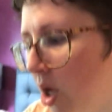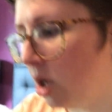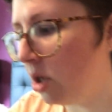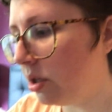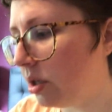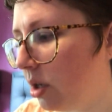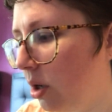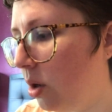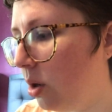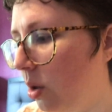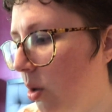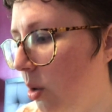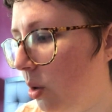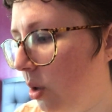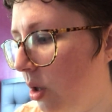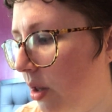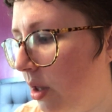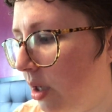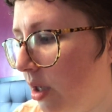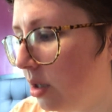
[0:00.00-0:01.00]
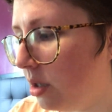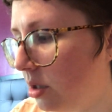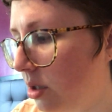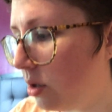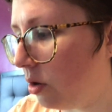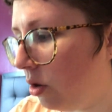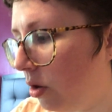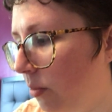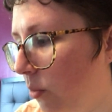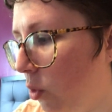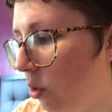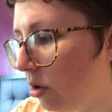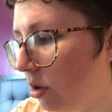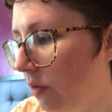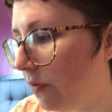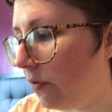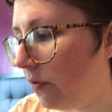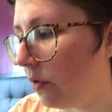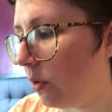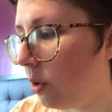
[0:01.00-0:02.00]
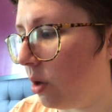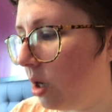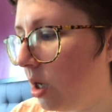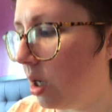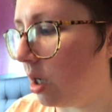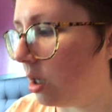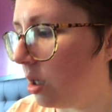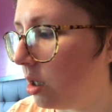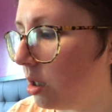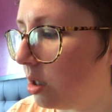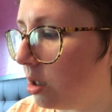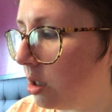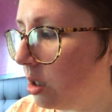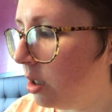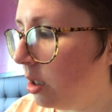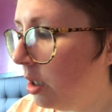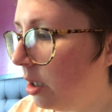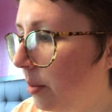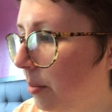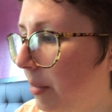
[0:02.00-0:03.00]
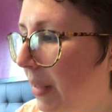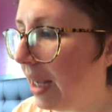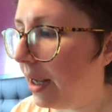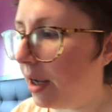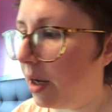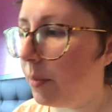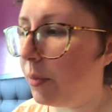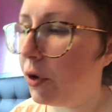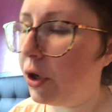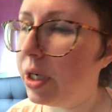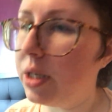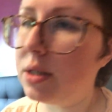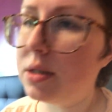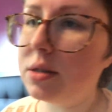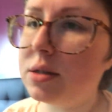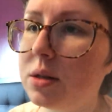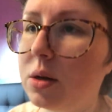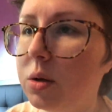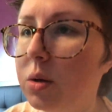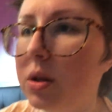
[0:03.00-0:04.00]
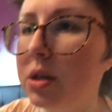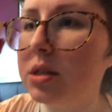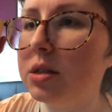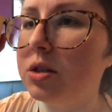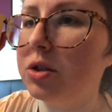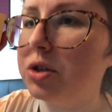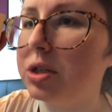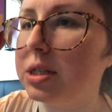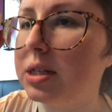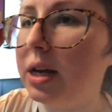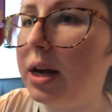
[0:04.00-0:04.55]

So these are more for making prints. So this is just